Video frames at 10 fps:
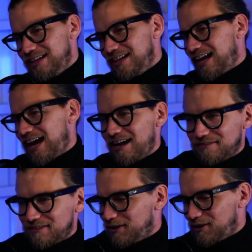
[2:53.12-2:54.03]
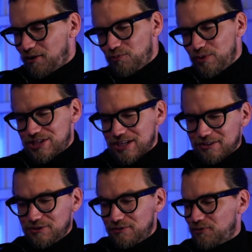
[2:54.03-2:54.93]
and have a widget
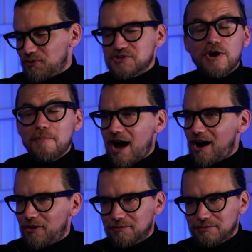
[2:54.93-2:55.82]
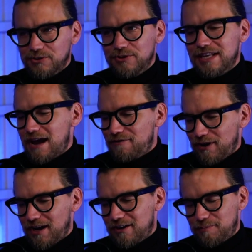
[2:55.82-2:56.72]
on your phone, somehow you never
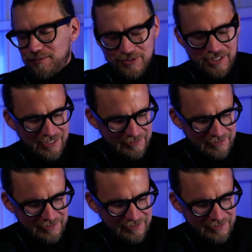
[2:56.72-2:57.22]
end up using it.